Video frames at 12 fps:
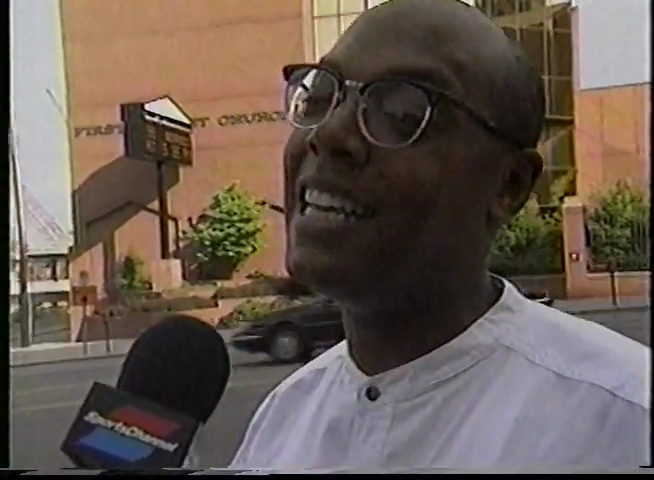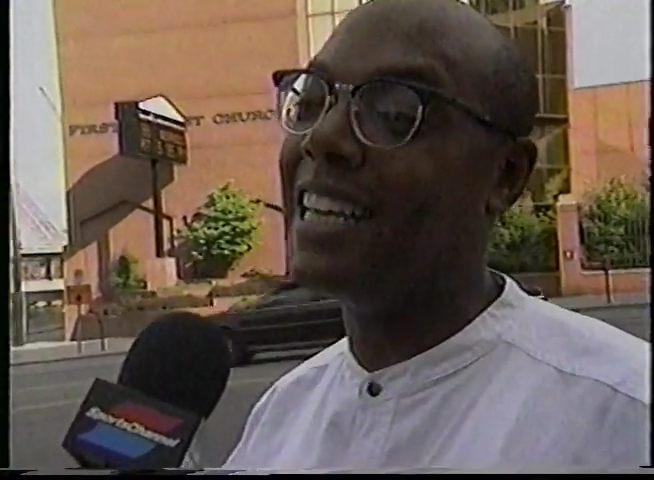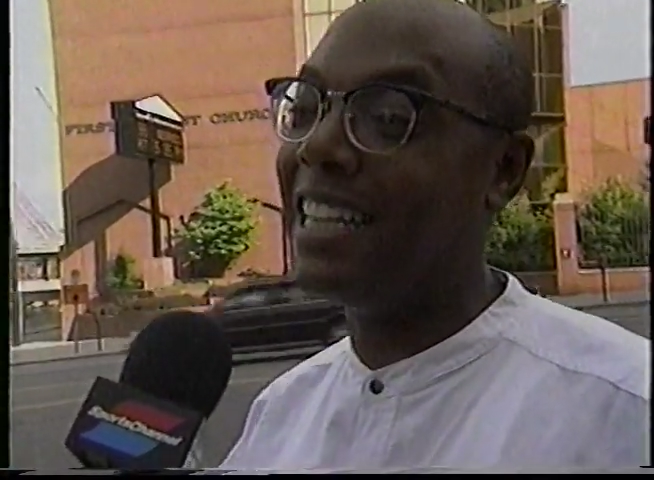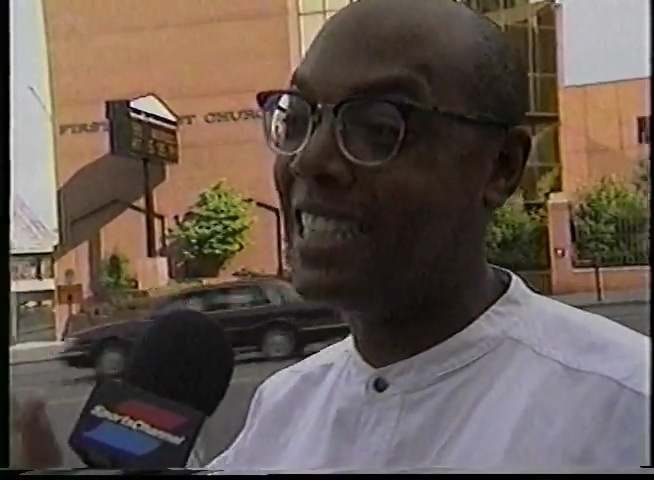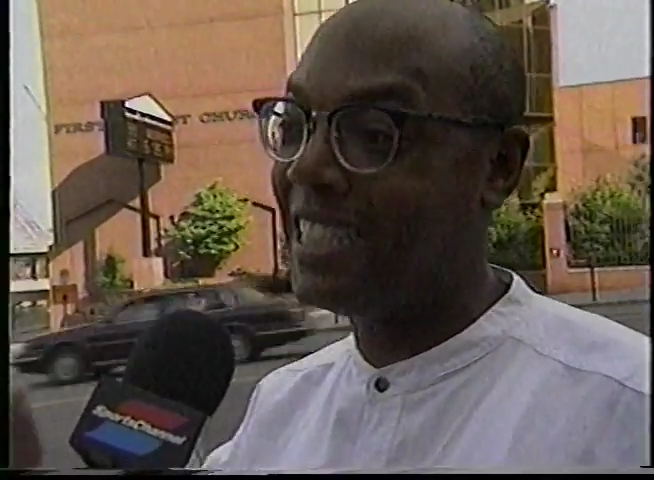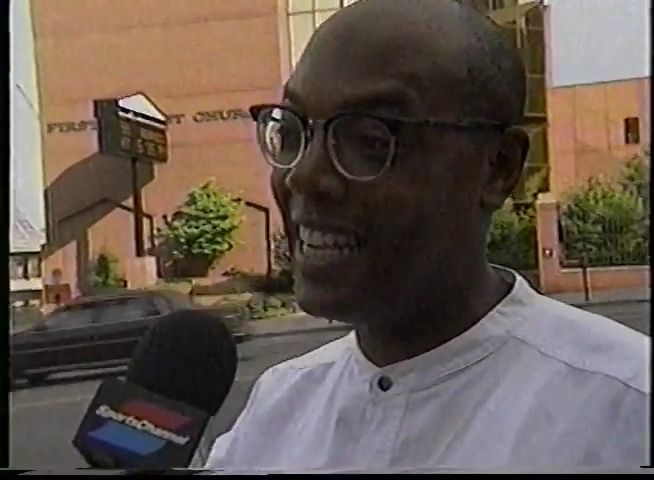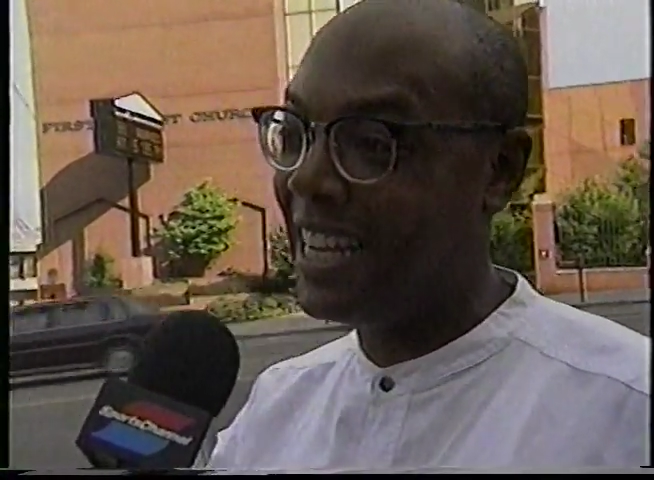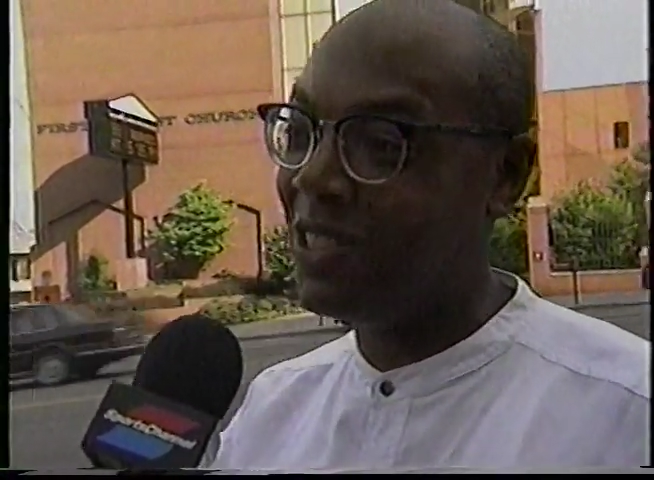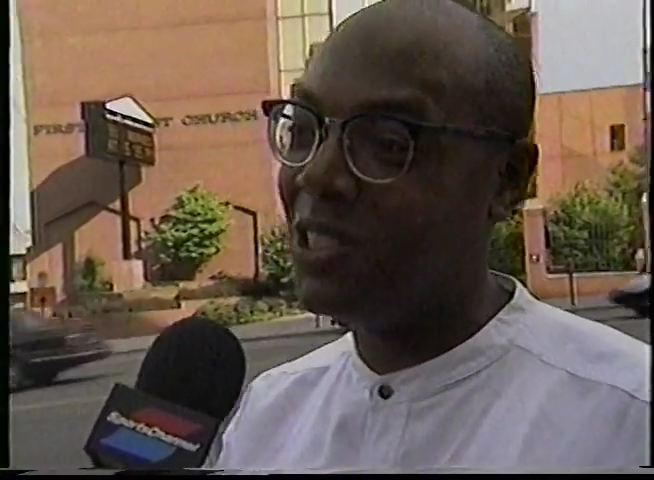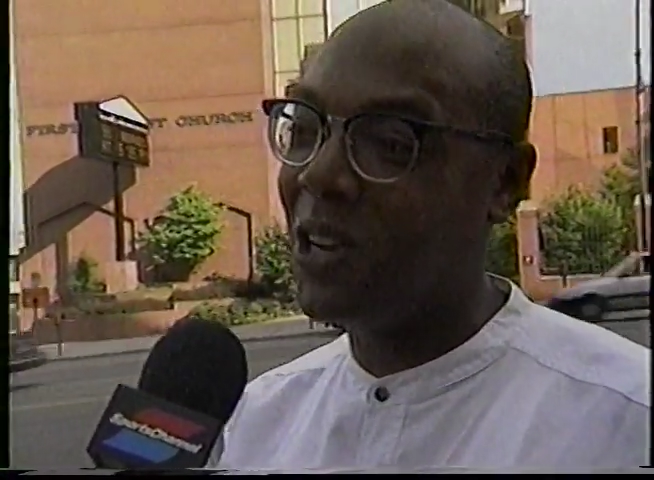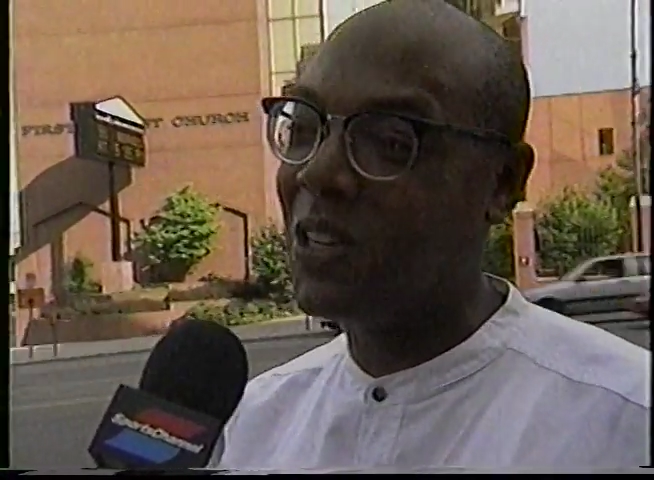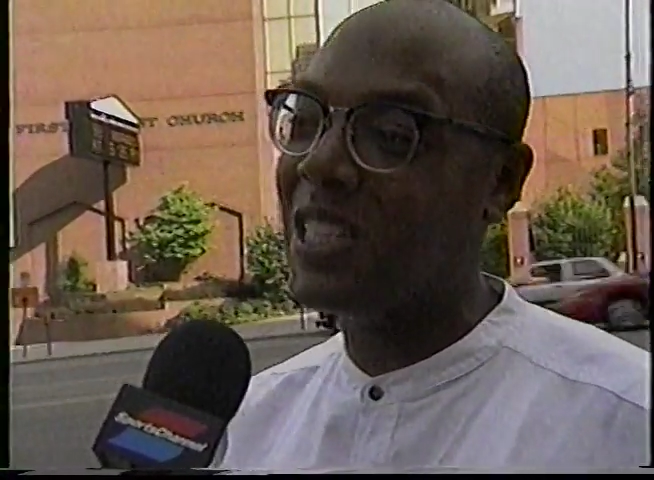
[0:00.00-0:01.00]
he can stay
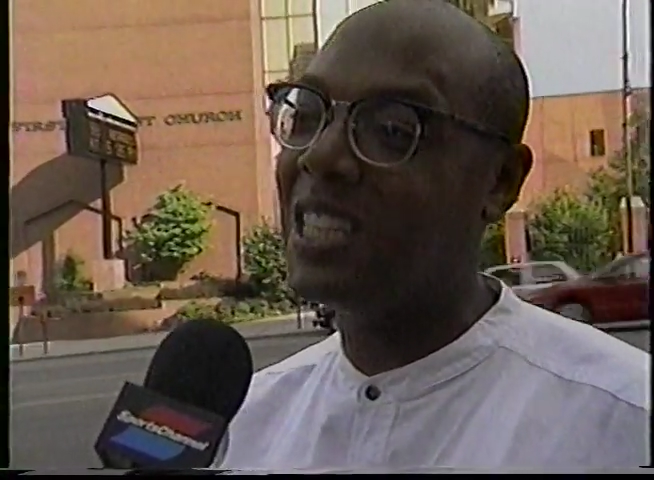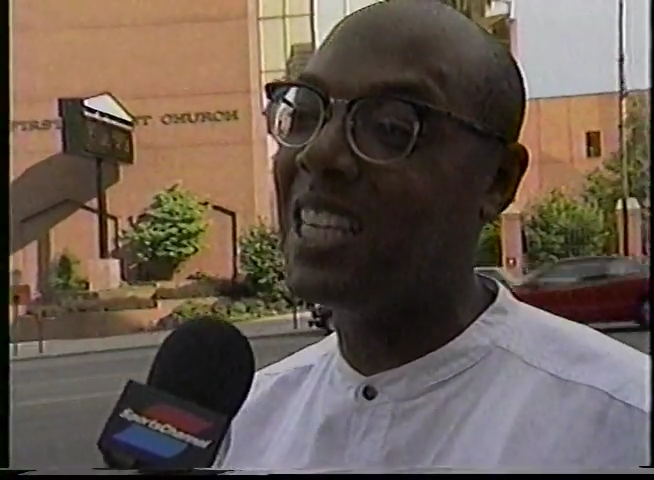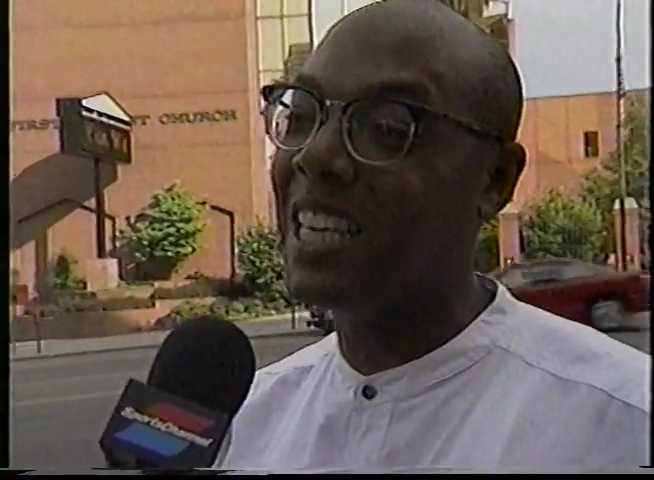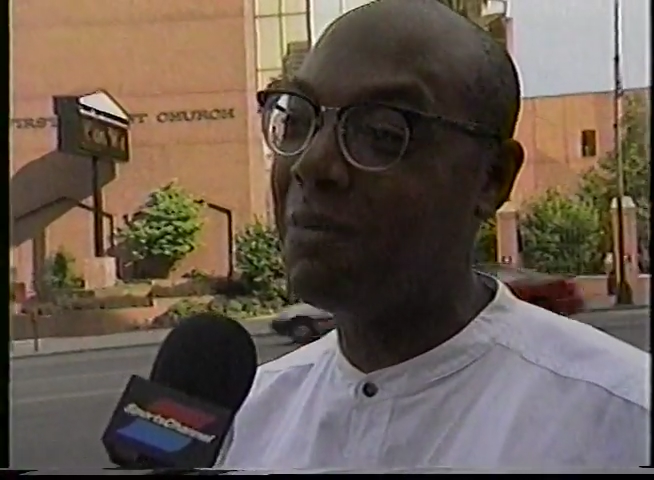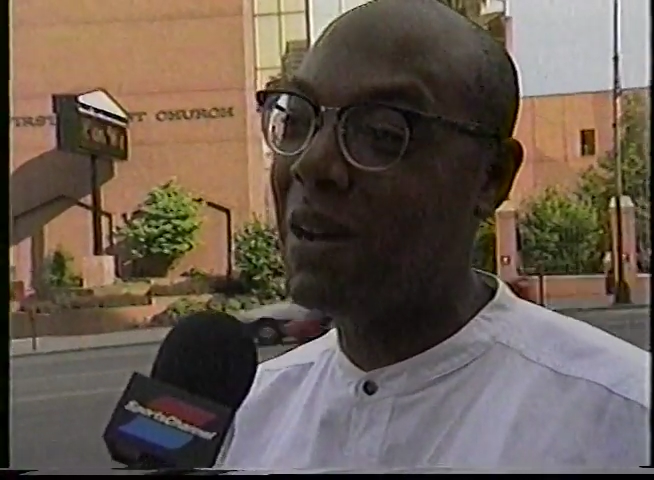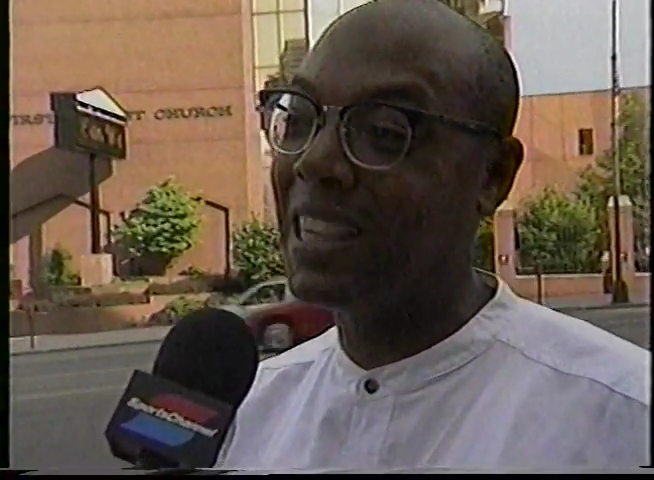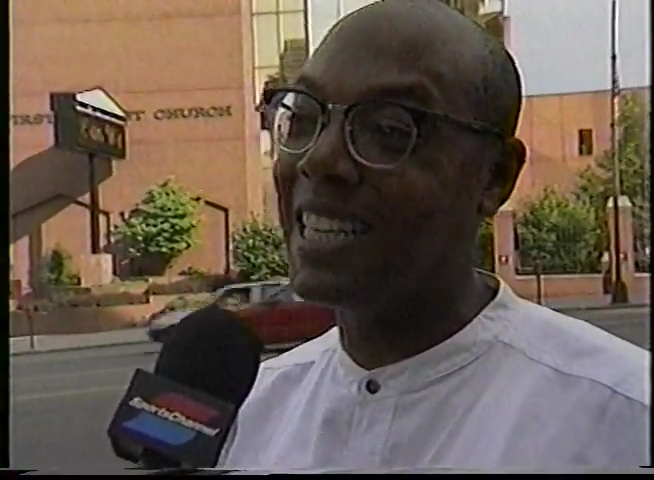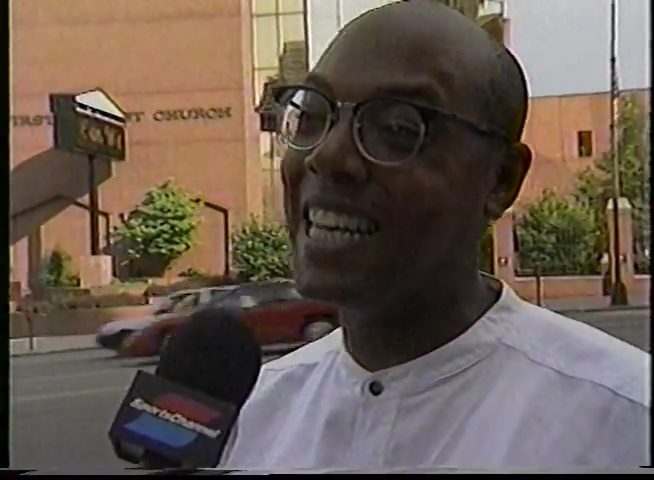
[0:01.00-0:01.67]
in New Jersey and think about the